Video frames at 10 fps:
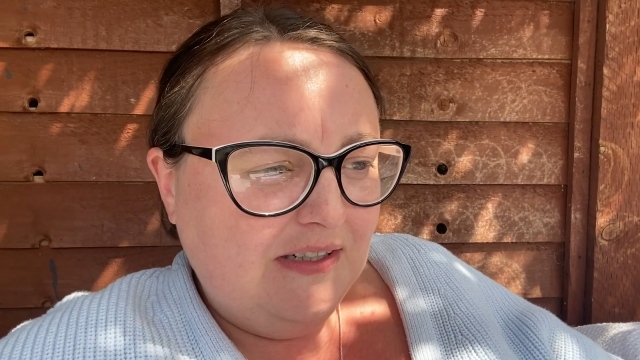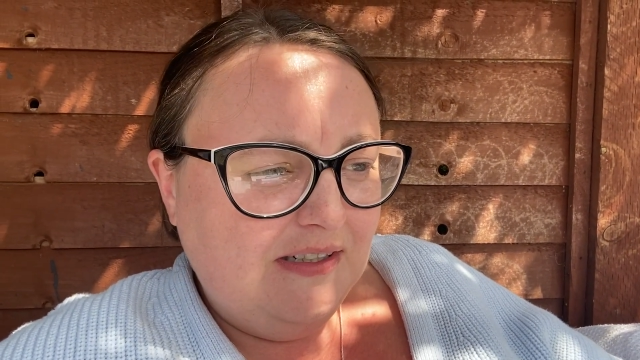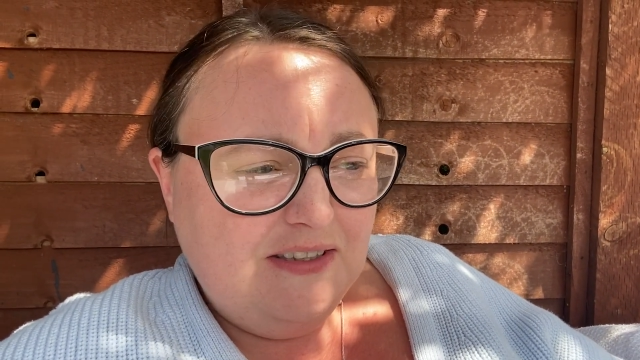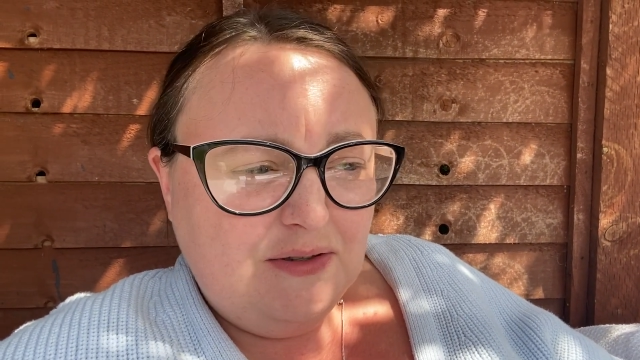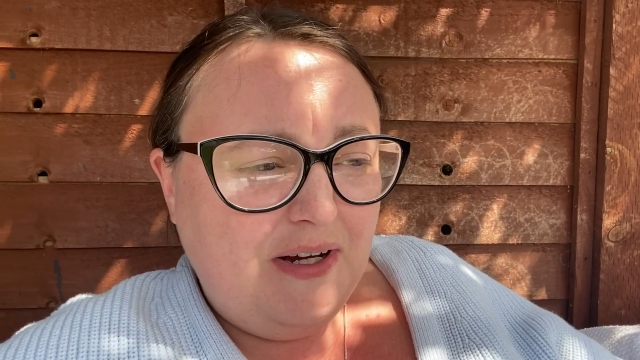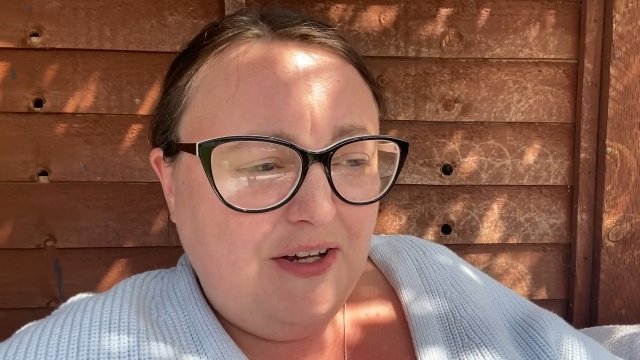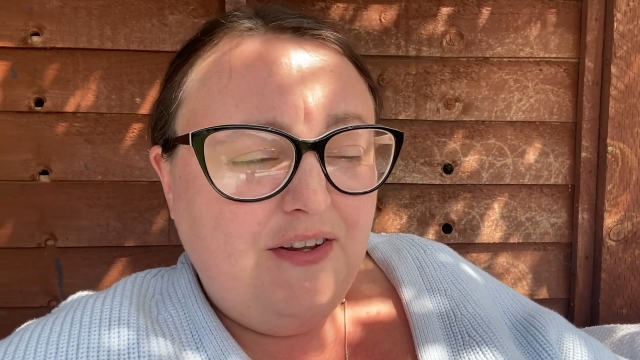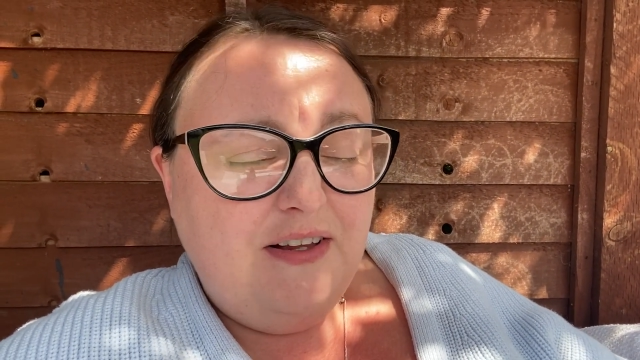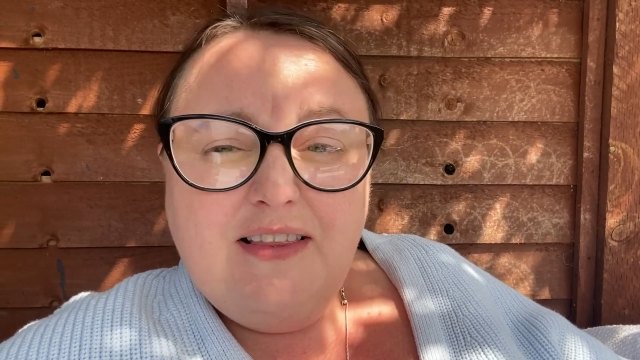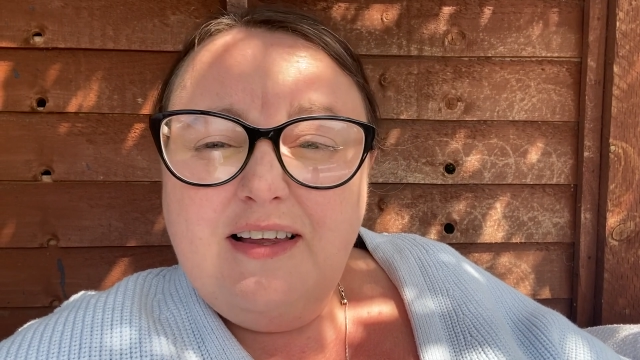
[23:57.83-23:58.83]
It's quite
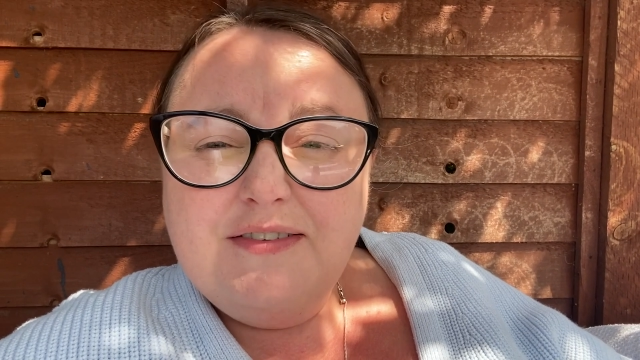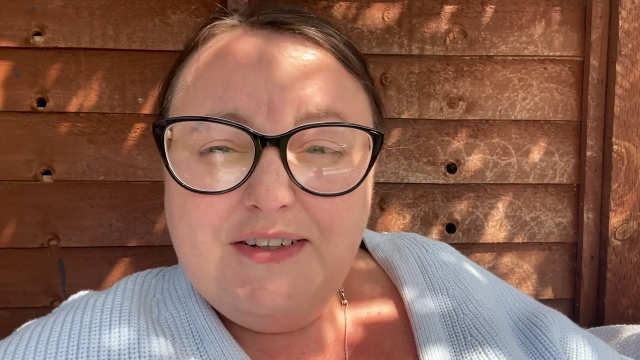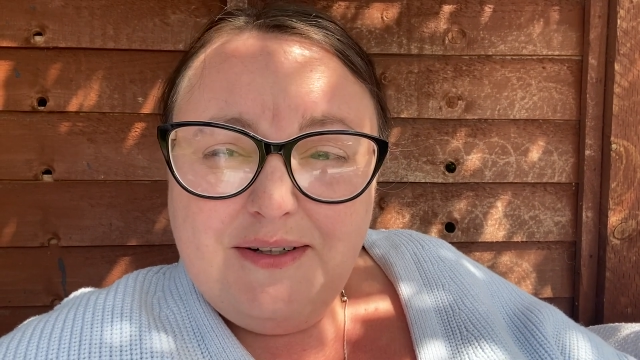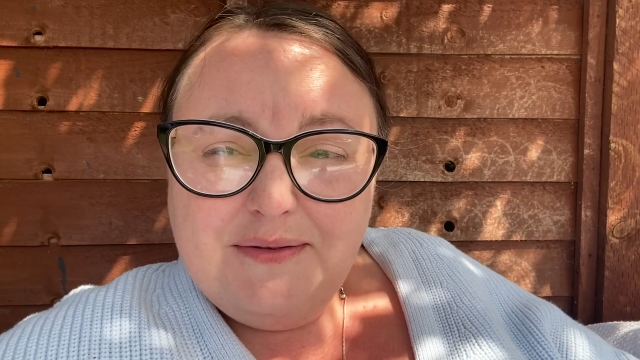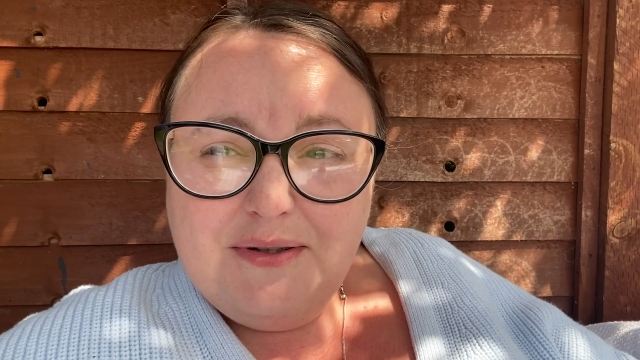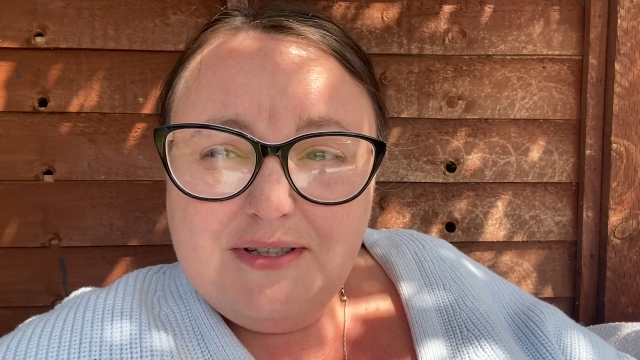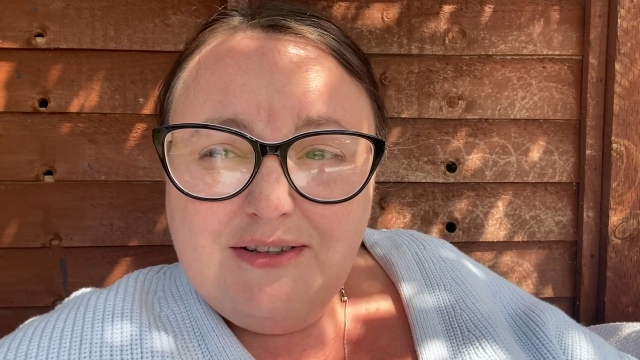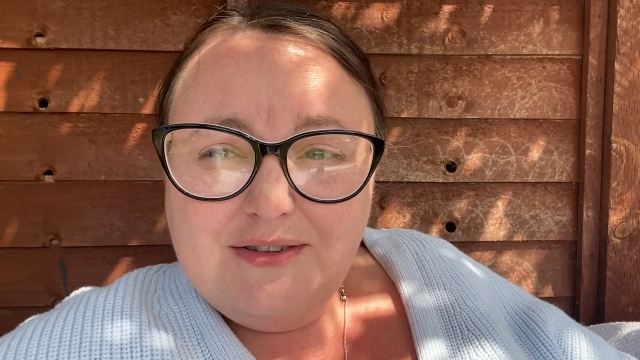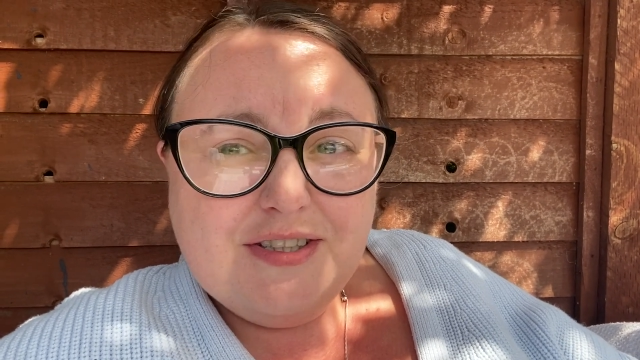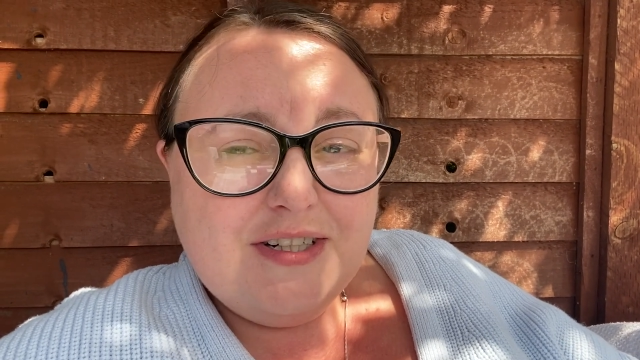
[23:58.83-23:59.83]
early in the afternoon, so it's
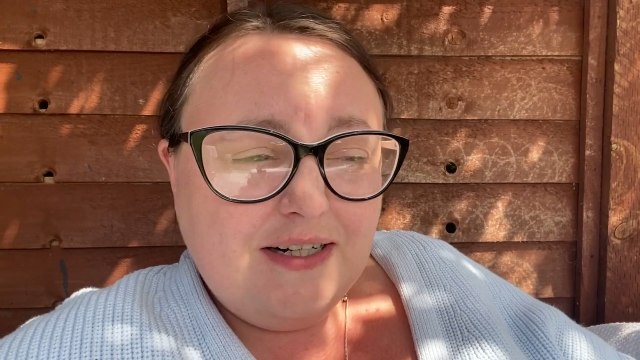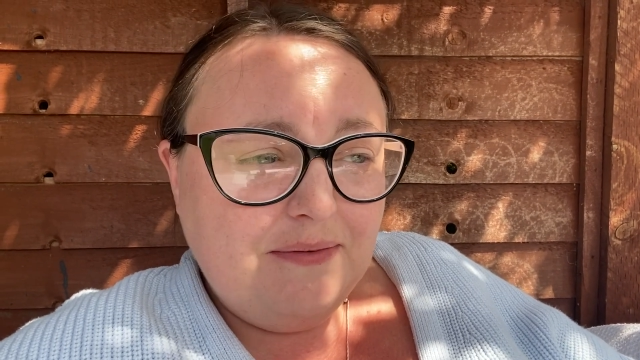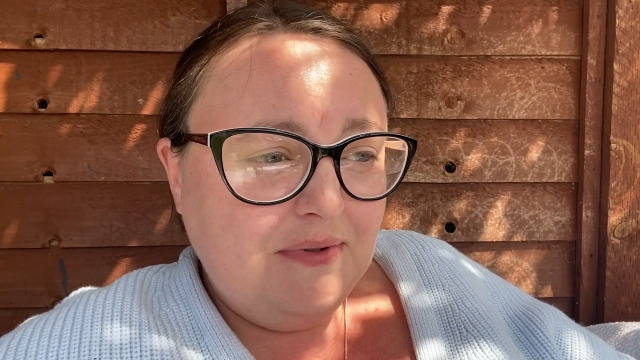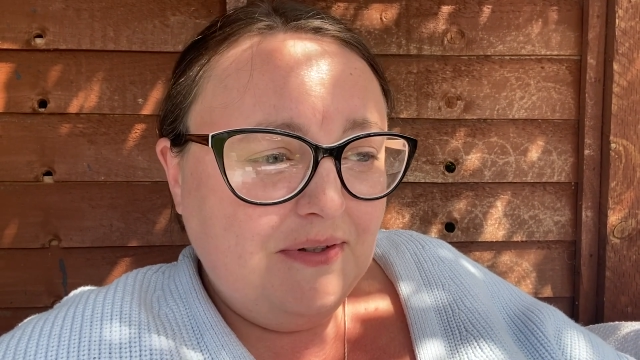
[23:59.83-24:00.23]
lunchtime.